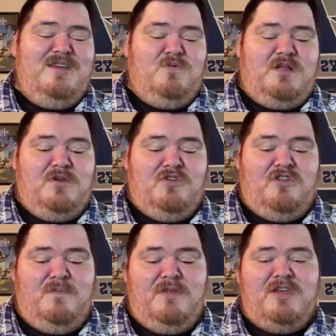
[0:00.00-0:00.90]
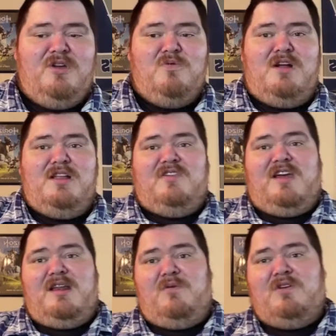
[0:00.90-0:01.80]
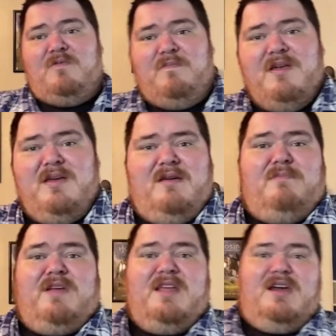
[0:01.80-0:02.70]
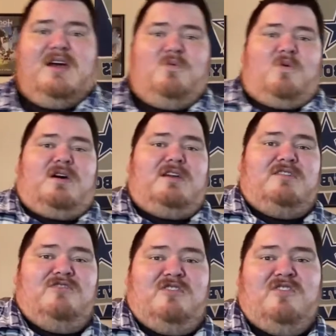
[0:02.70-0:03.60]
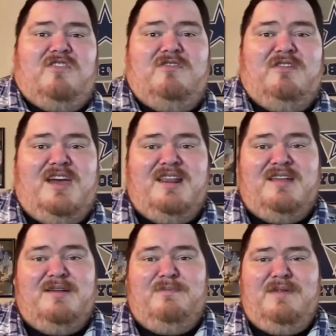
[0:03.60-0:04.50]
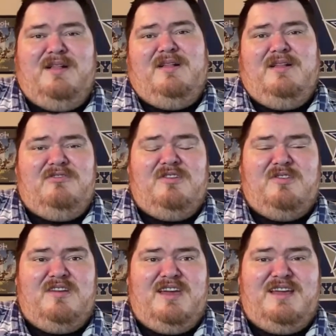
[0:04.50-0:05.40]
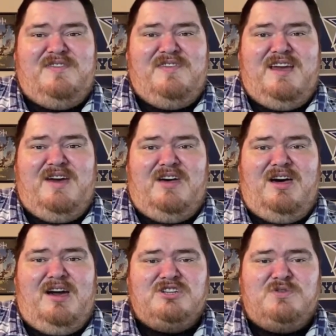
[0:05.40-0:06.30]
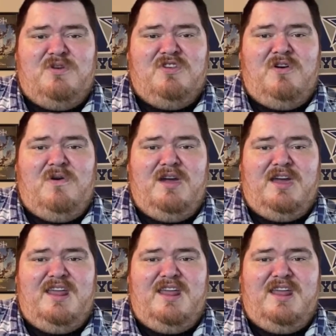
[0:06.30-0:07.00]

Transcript: one of those stupid things where I just kind of was bidding on one just to kind of see how the auction was going, and